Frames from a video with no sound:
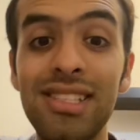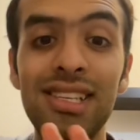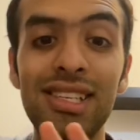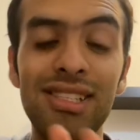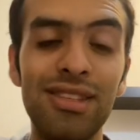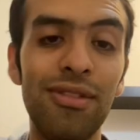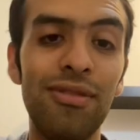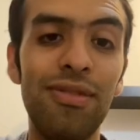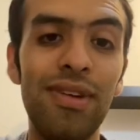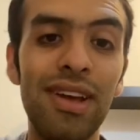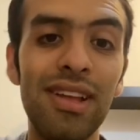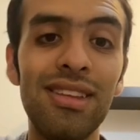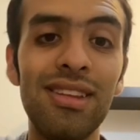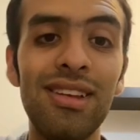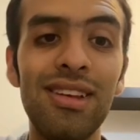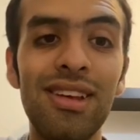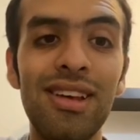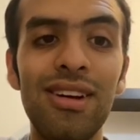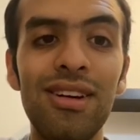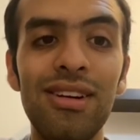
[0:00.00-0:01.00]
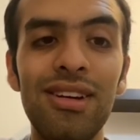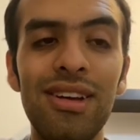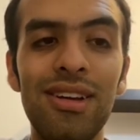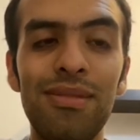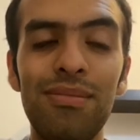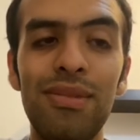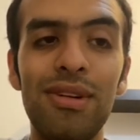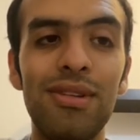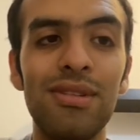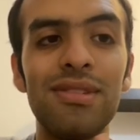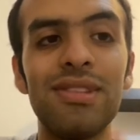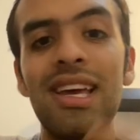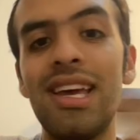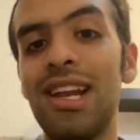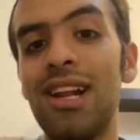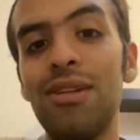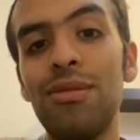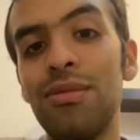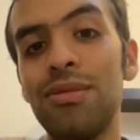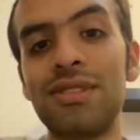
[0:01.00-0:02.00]
its effect because
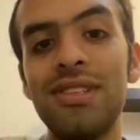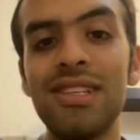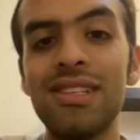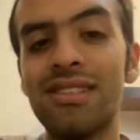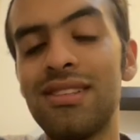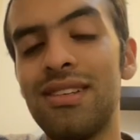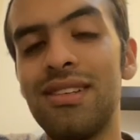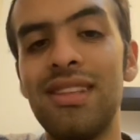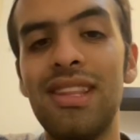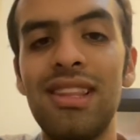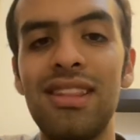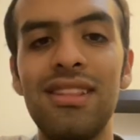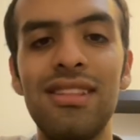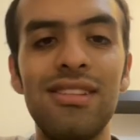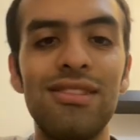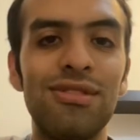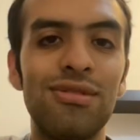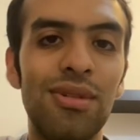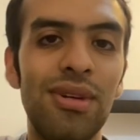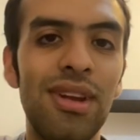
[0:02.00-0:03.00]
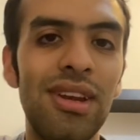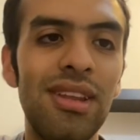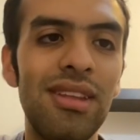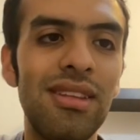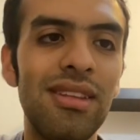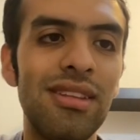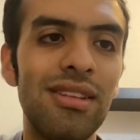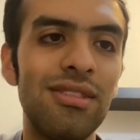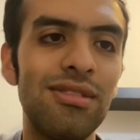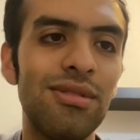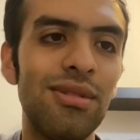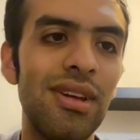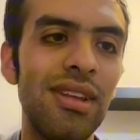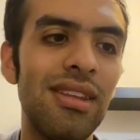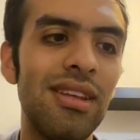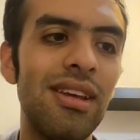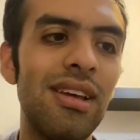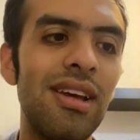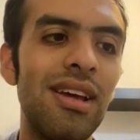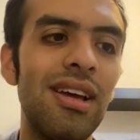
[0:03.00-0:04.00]
Herald would just destroy it.
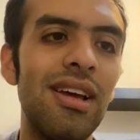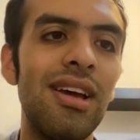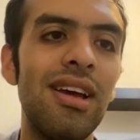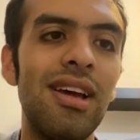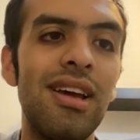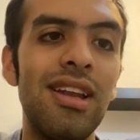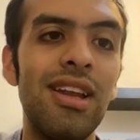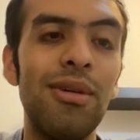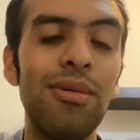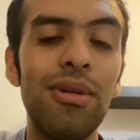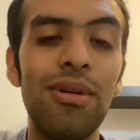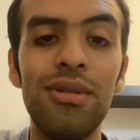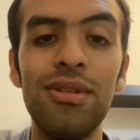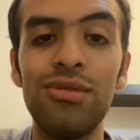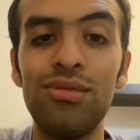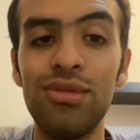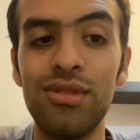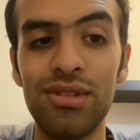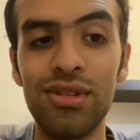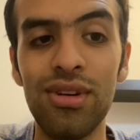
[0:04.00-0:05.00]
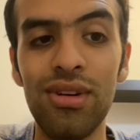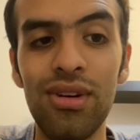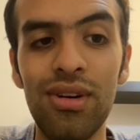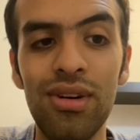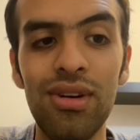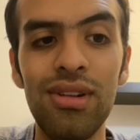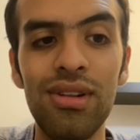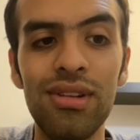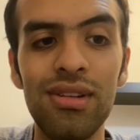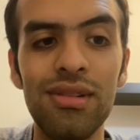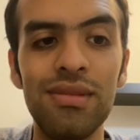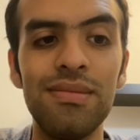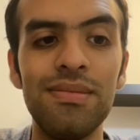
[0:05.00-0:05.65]
Now we're going to Salt.